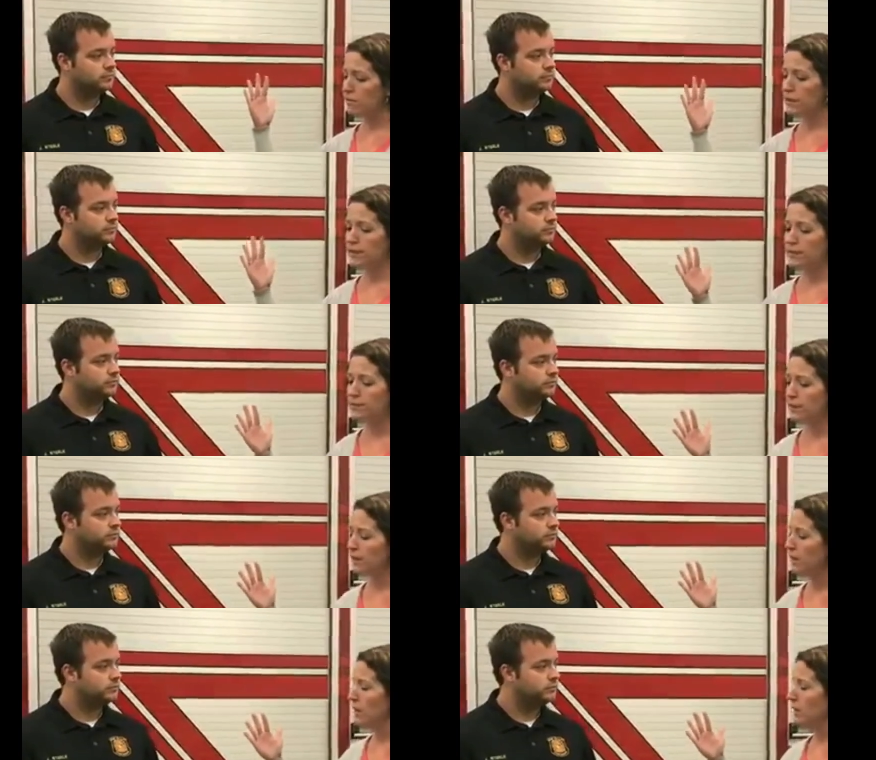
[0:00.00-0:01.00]

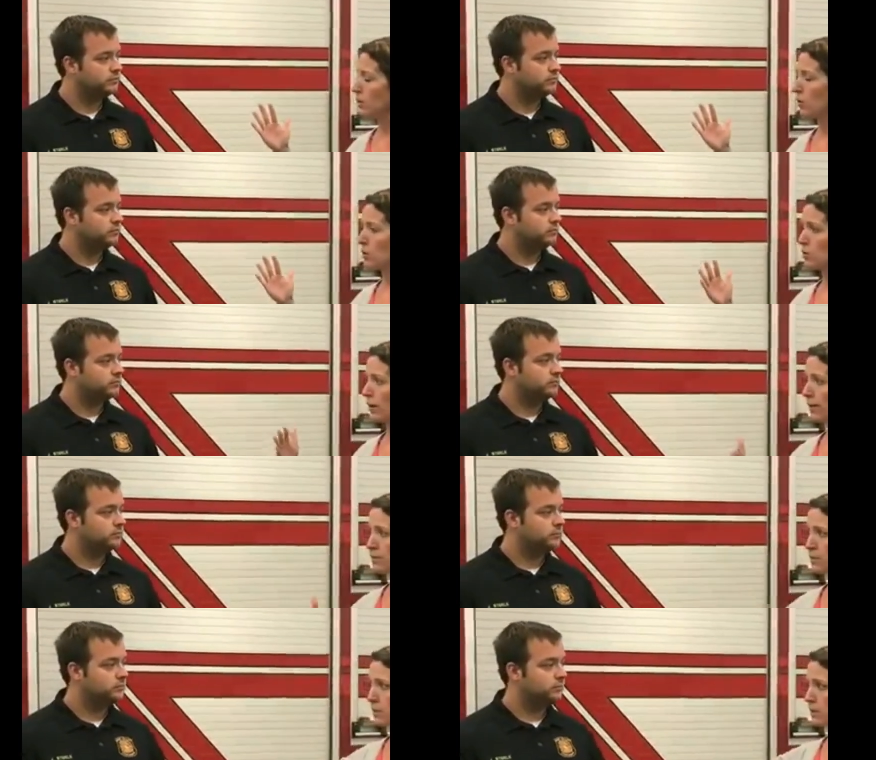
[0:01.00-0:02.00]
Speaker 1: firefighter, or do you
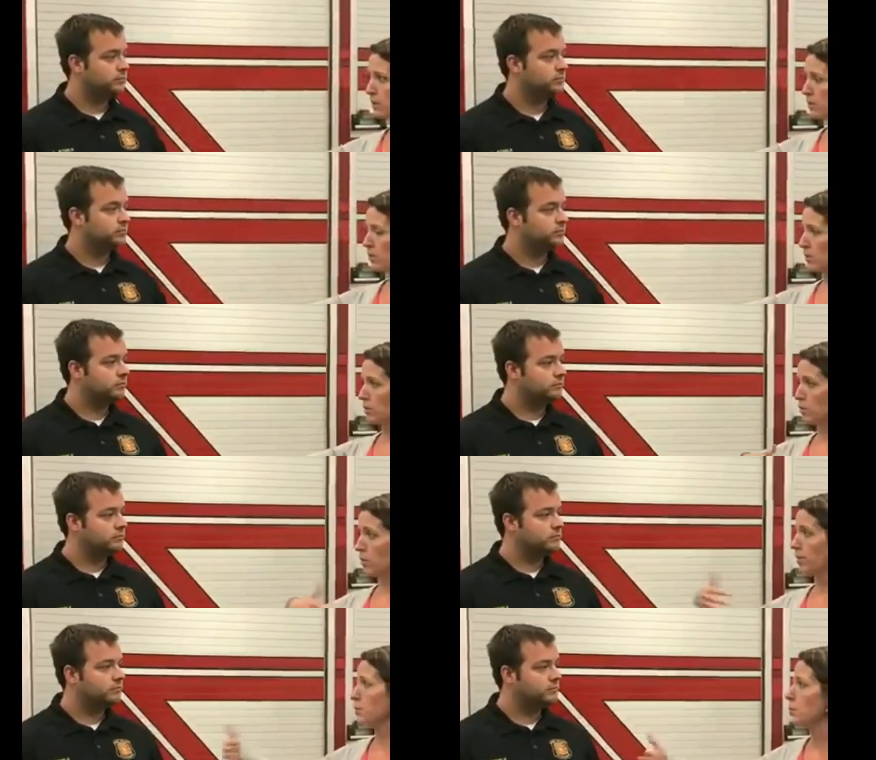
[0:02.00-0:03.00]
have to be a certain?
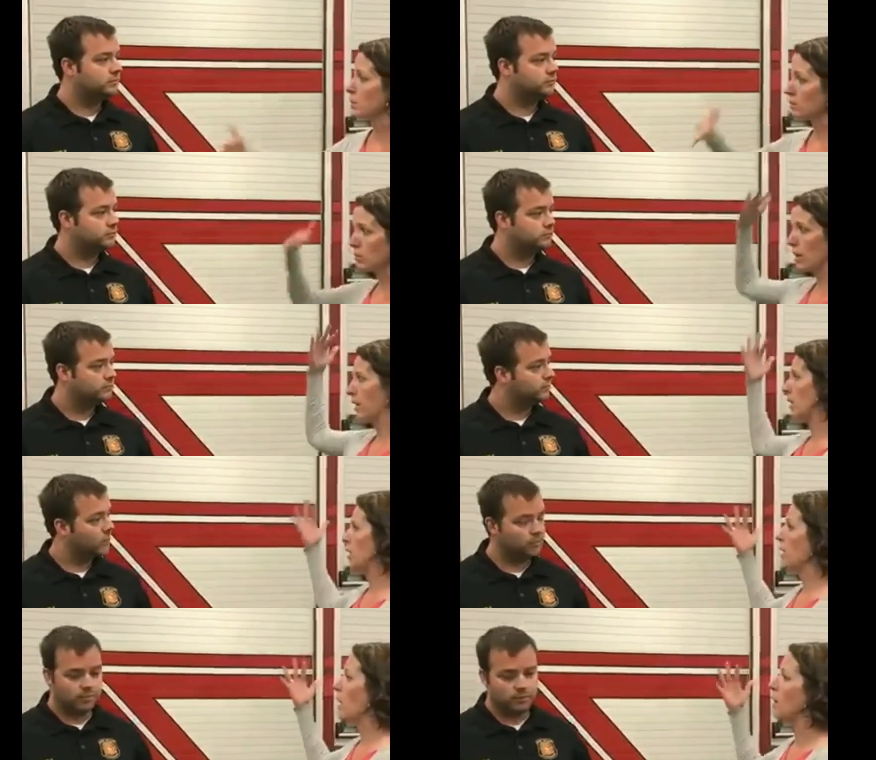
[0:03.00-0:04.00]
Do you have to be a
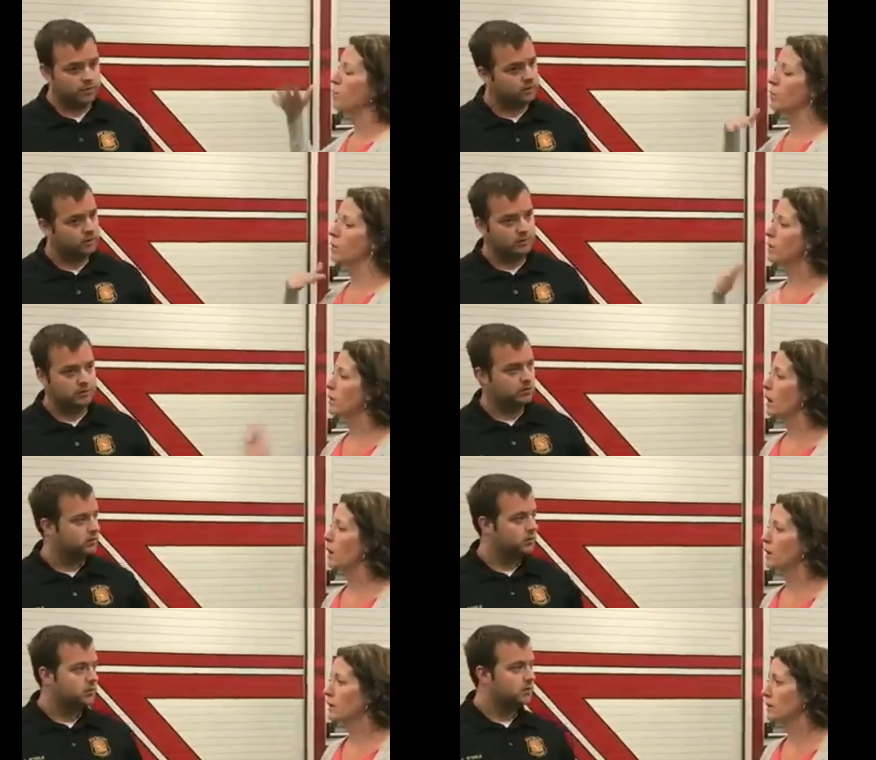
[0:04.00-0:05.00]
lieutenant, and up, or
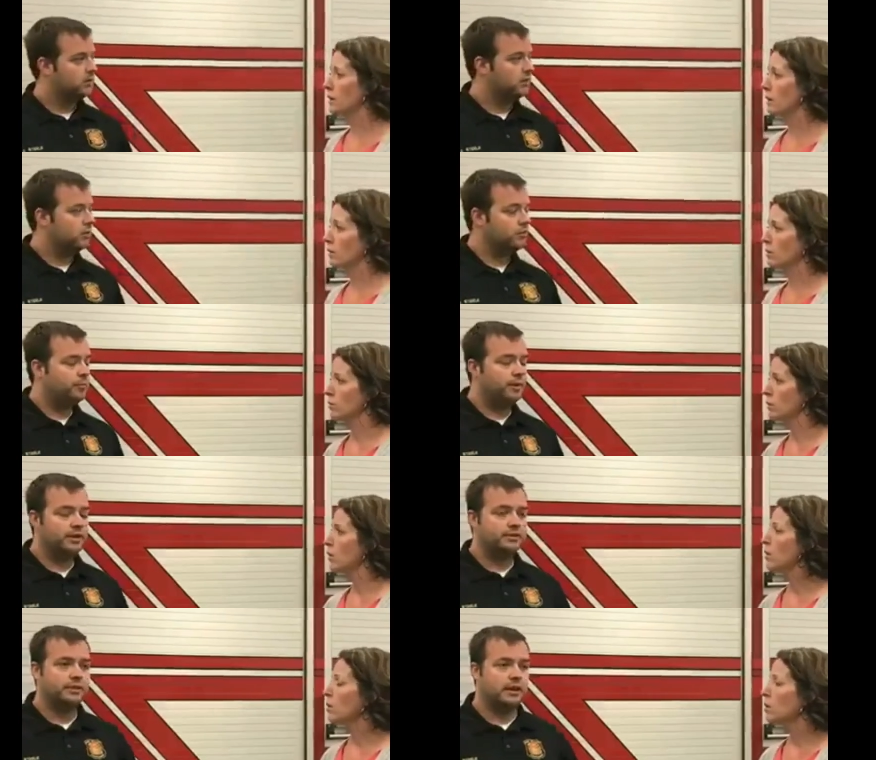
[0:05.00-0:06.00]
a, you know?
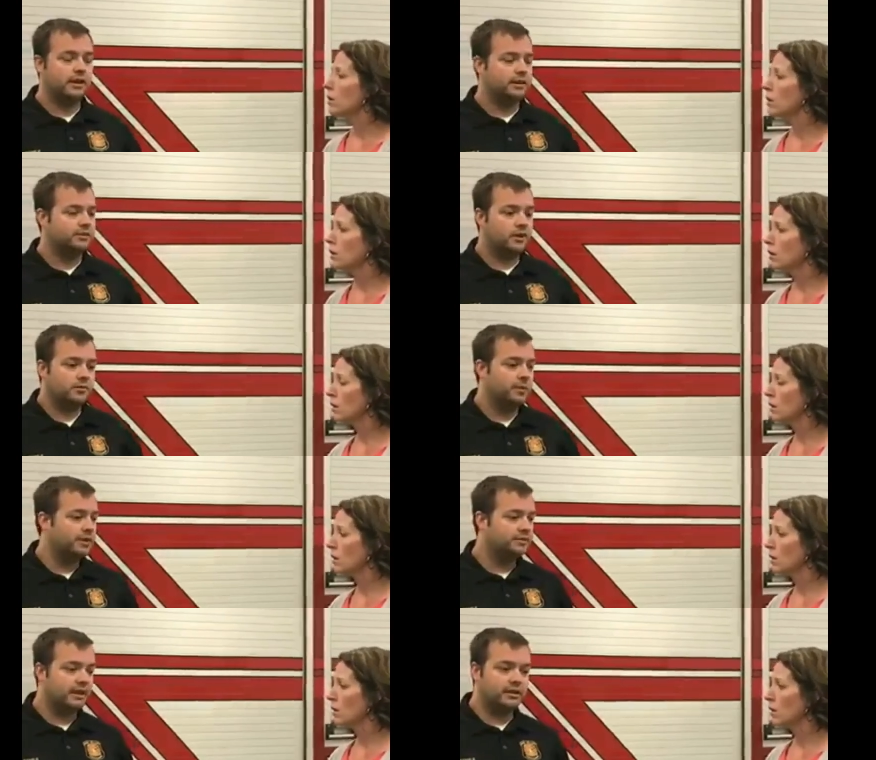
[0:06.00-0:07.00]
Speaker 2: It's uh, it's all
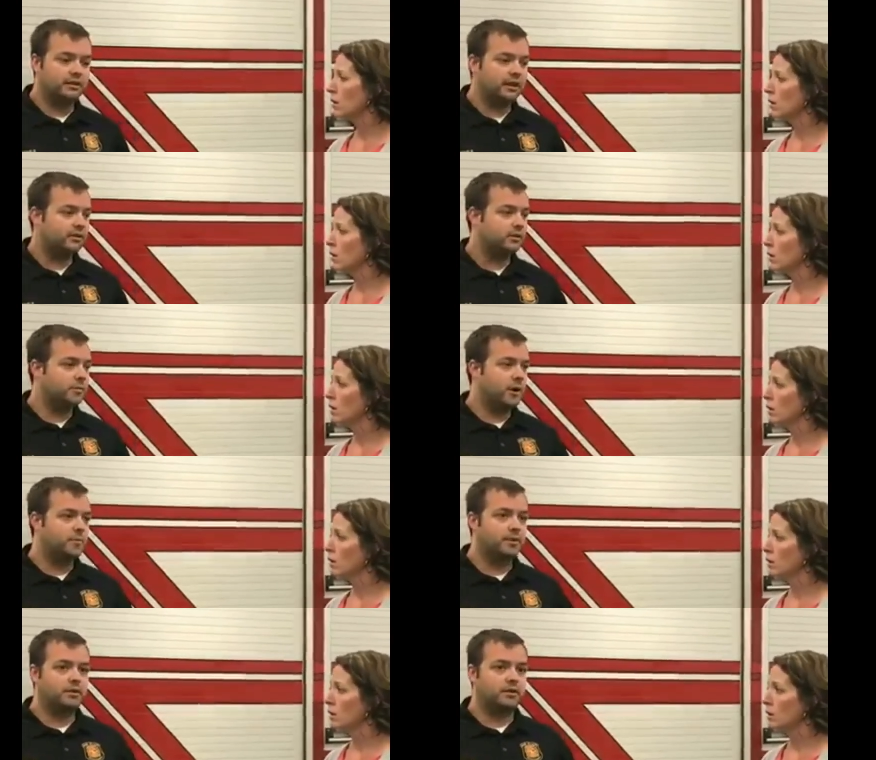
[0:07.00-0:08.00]
based on on your
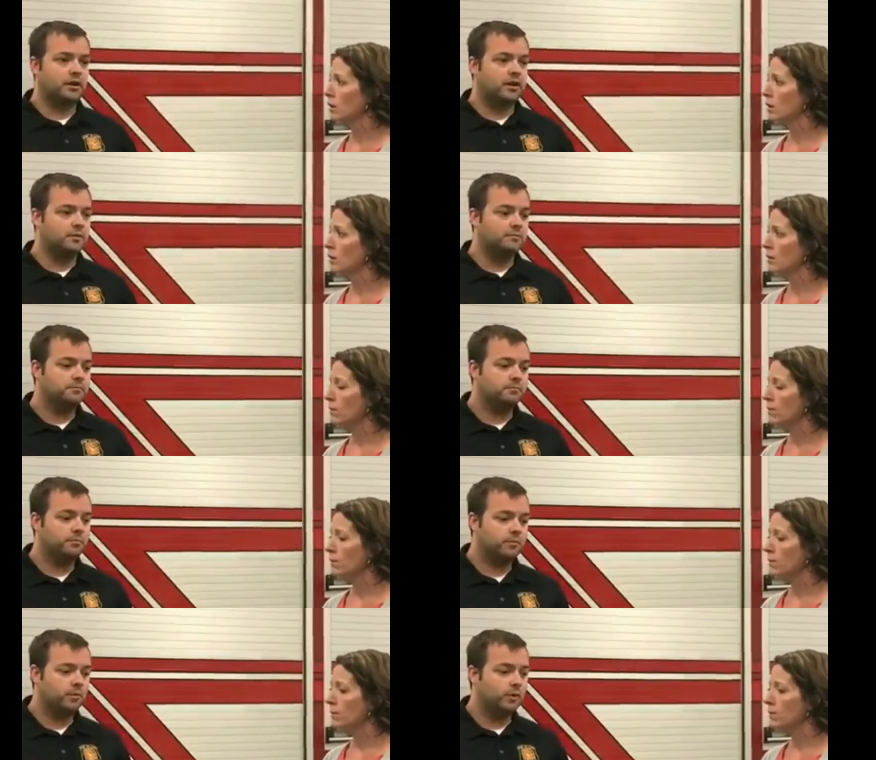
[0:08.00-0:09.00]
department. Um,
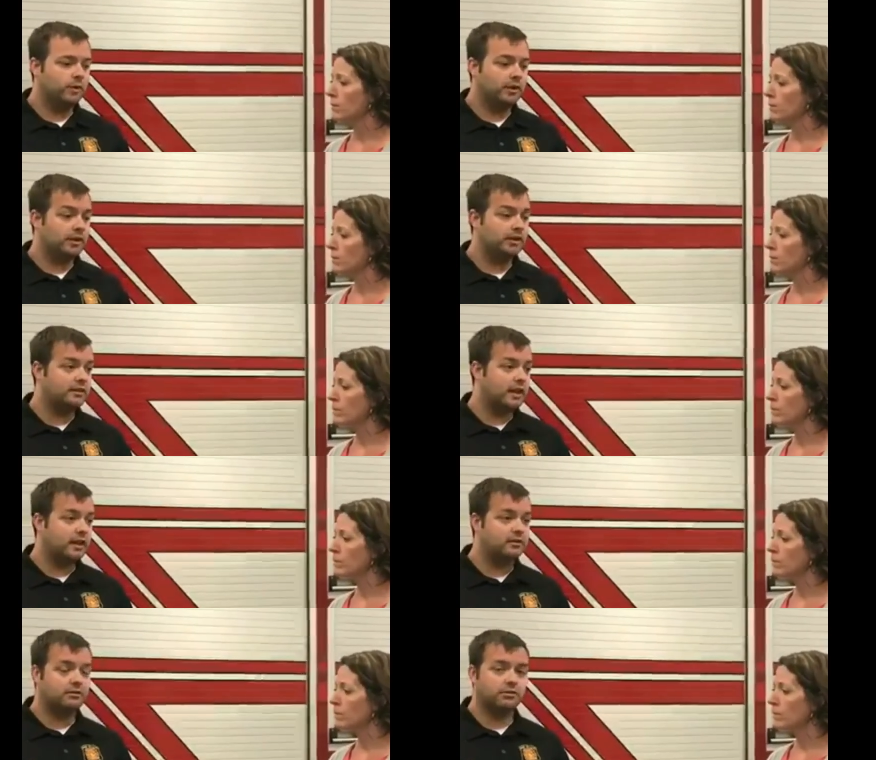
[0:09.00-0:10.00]
you can get
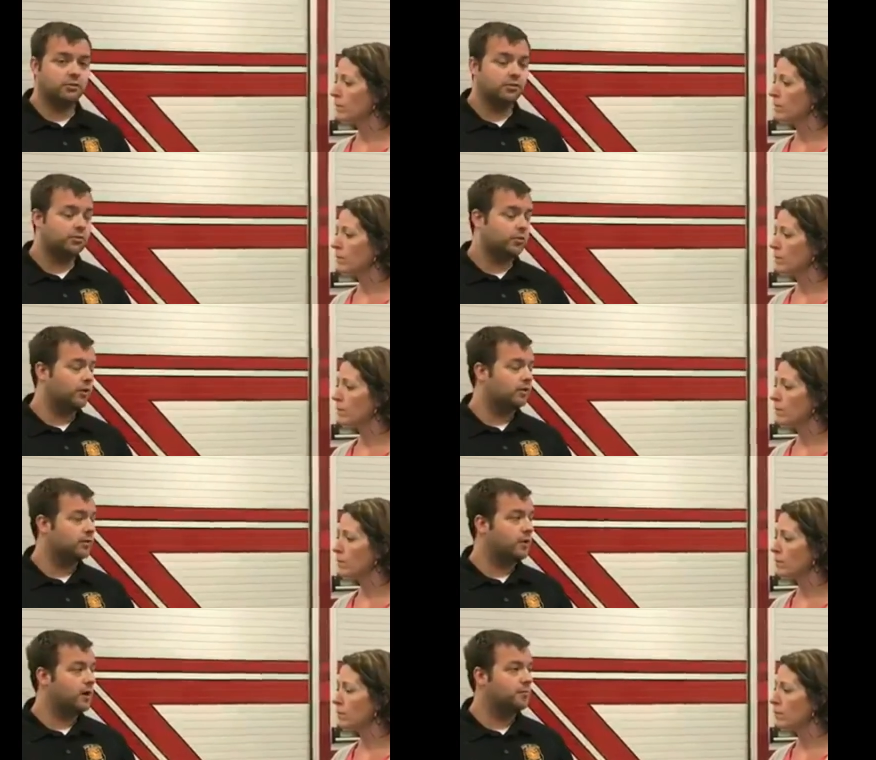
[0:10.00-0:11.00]
that through through
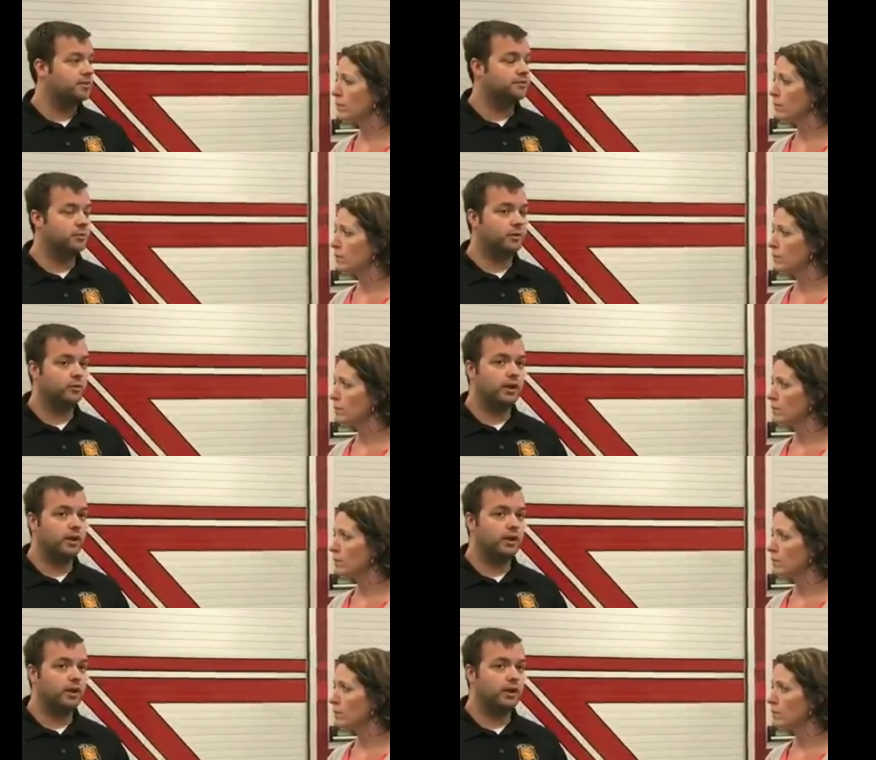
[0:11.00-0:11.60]
other departments. When